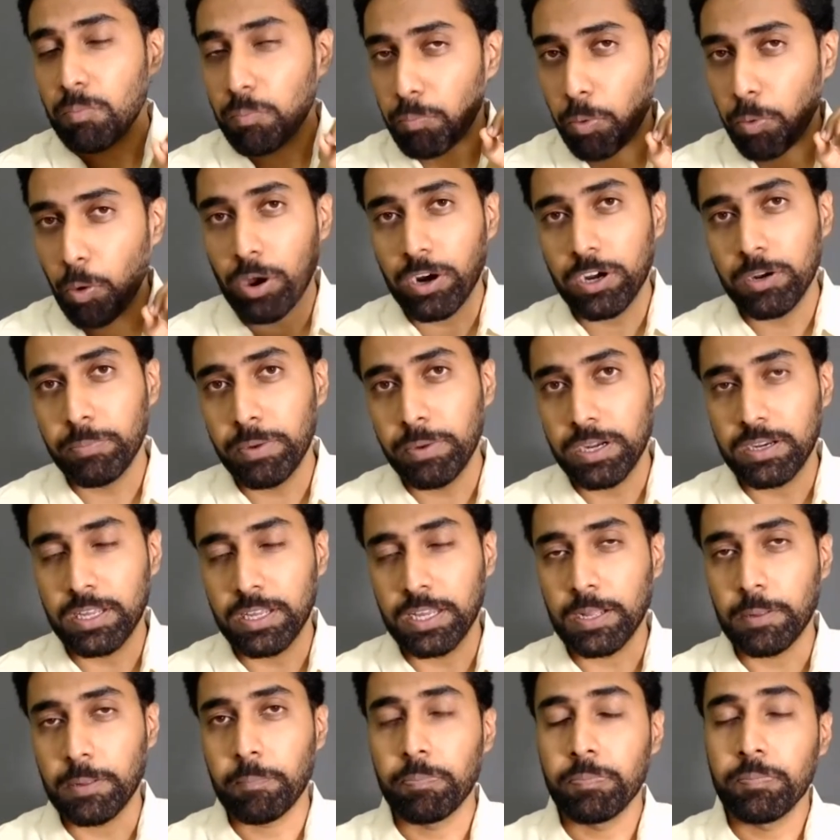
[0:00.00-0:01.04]
board
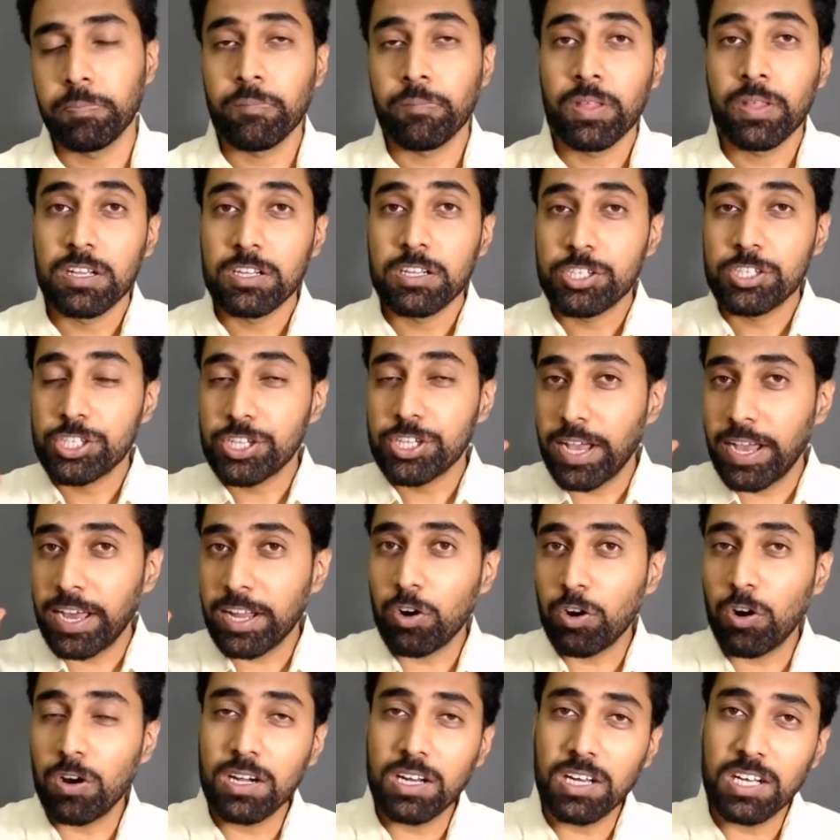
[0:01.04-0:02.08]
meeting.
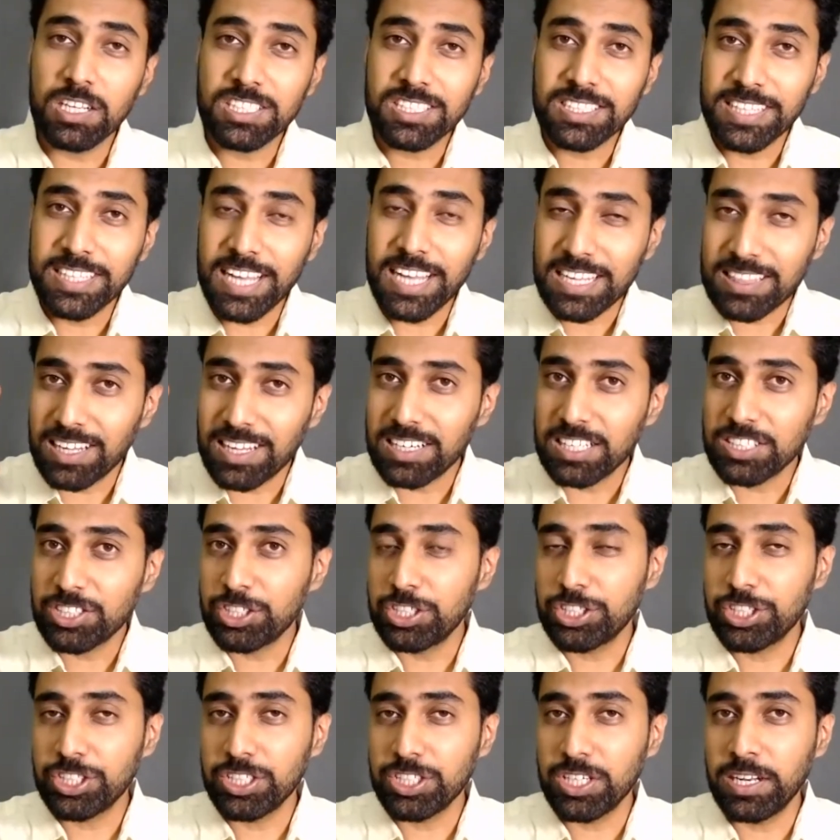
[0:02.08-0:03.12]
Shareholders take the
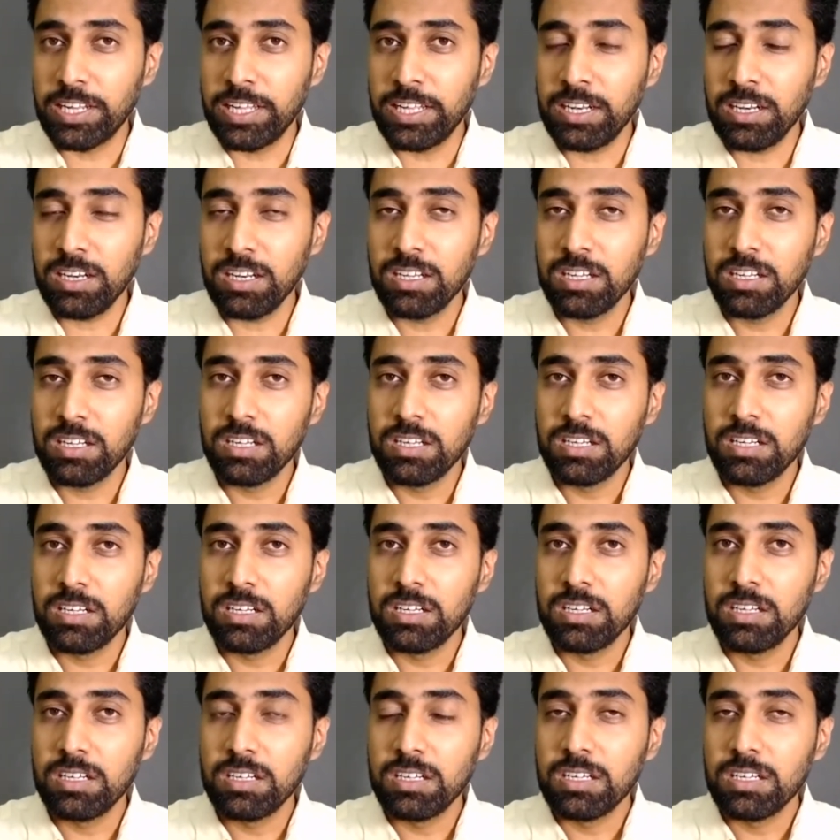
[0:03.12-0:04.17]
decision in
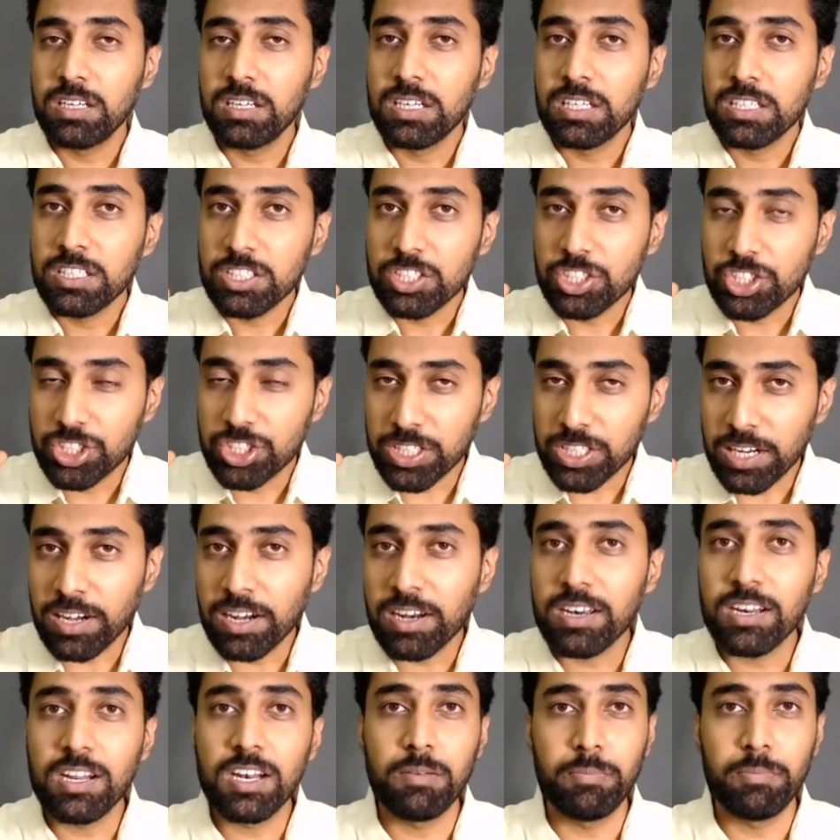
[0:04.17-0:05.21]

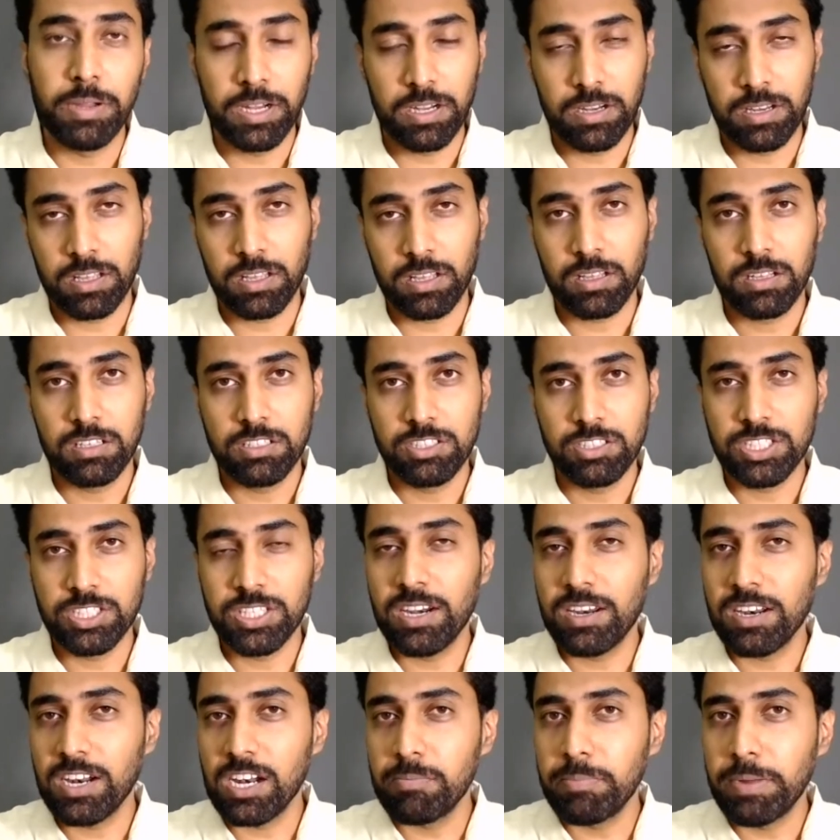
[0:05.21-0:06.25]
general meeting.
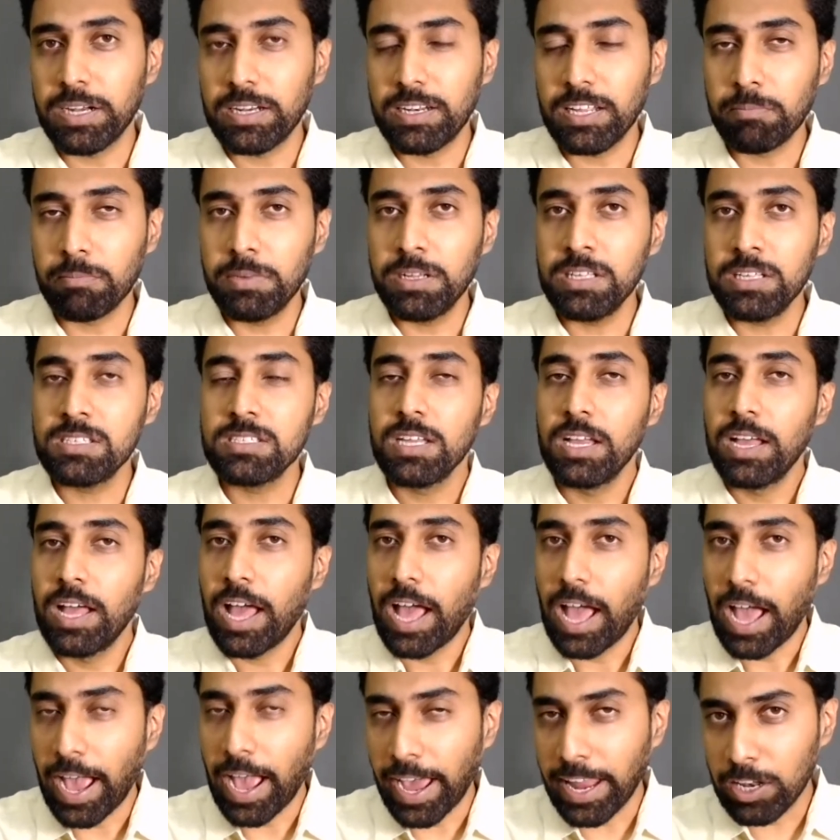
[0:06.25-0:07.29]
General meeting means
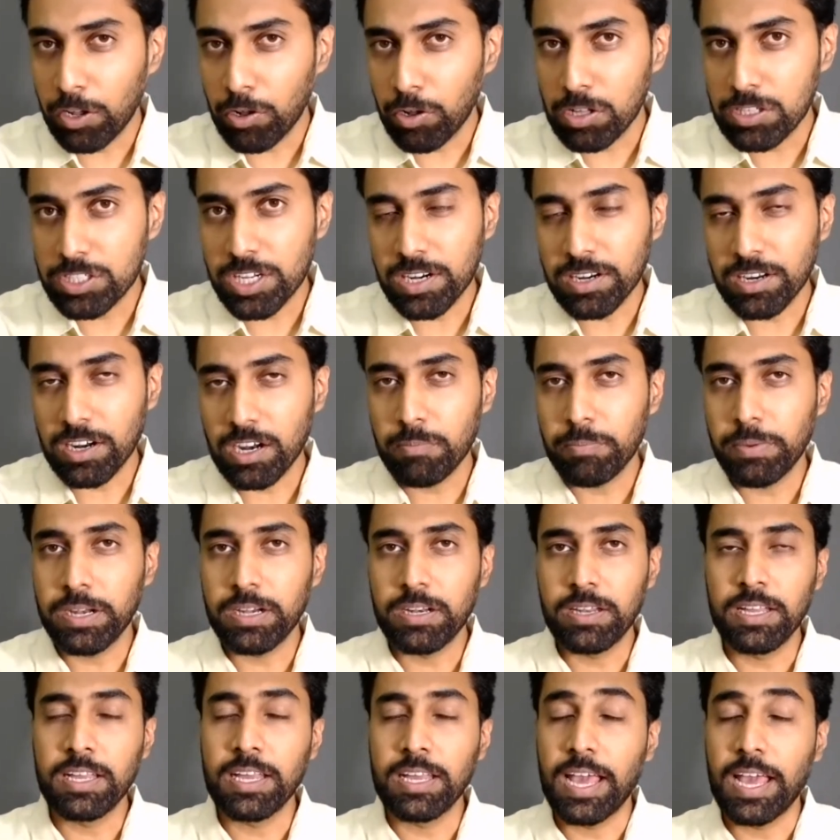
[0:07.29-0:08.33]
annual general
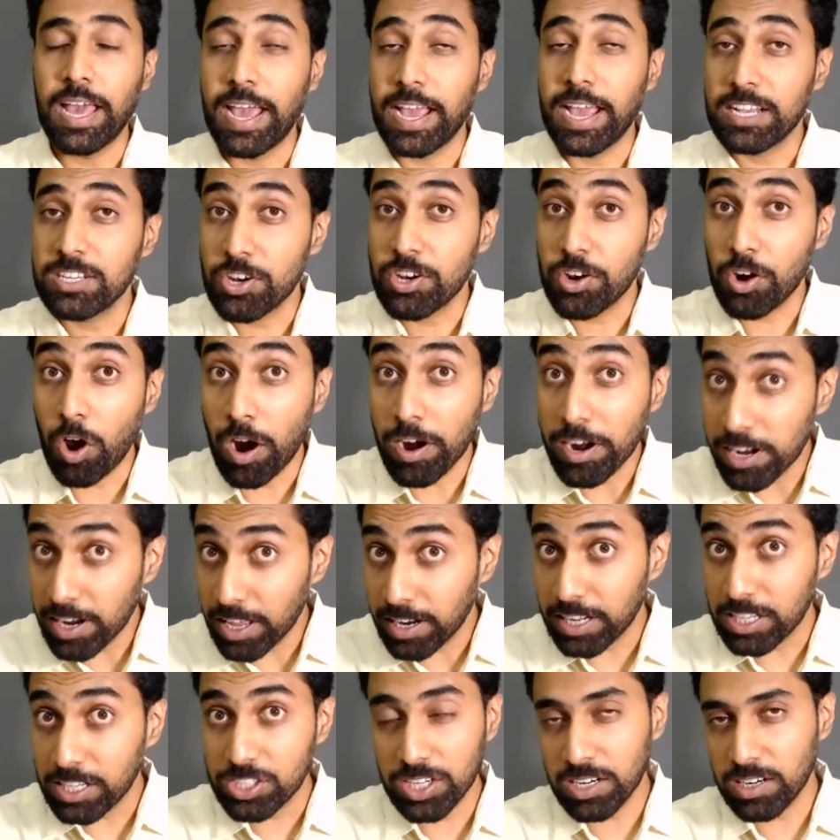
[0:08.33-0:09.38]
meeting,
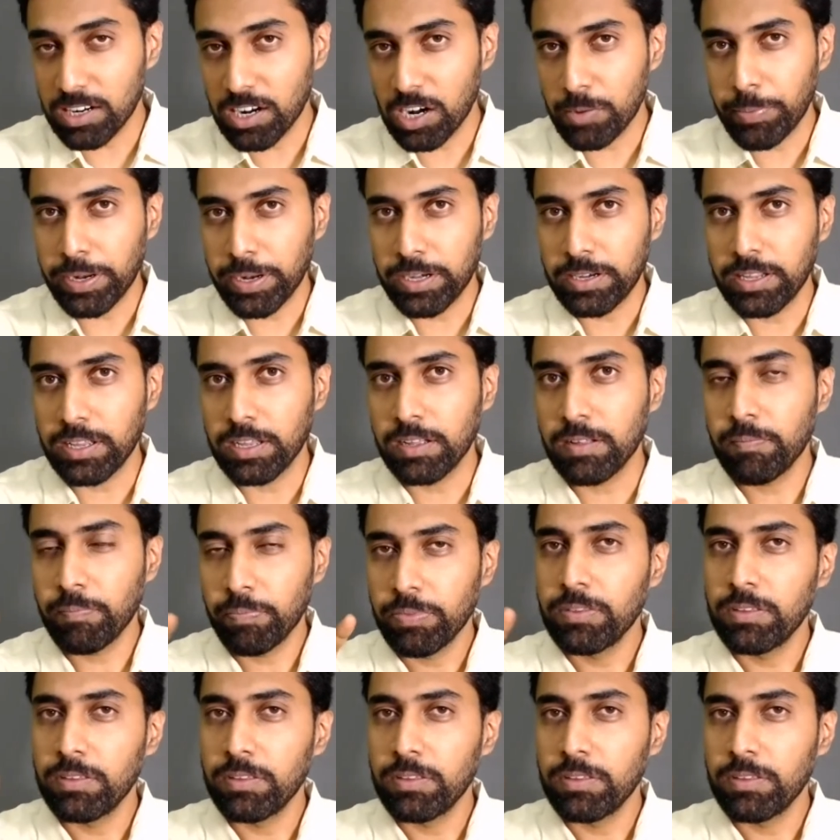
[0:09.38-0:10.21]
extraordinary general meeting,